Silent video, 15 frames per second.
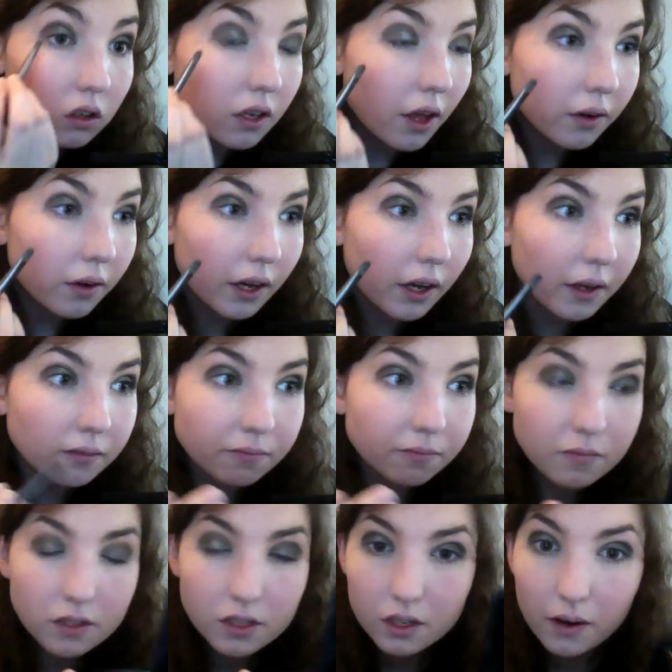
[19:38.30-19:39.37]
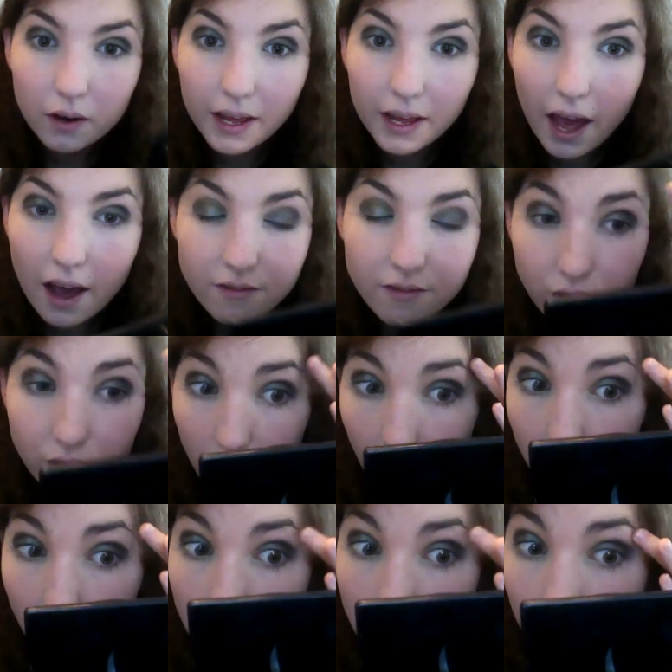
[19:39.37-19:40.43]
Okay, so I have
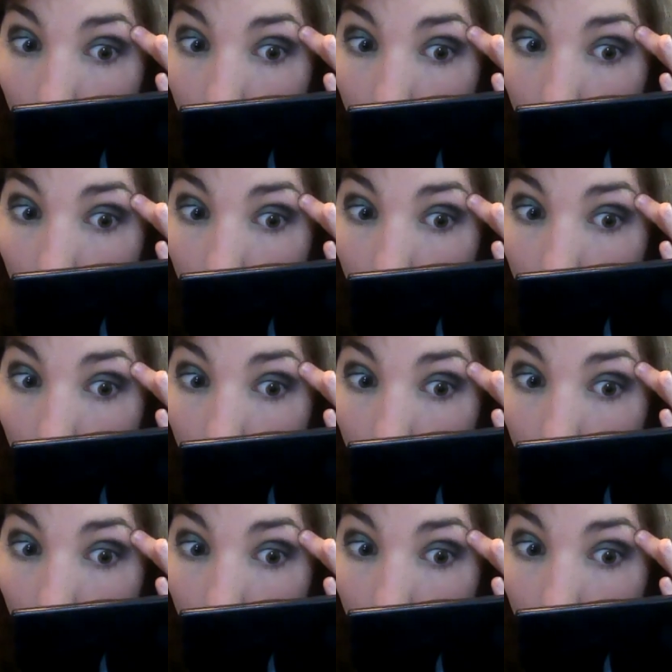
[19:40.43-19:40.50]
that.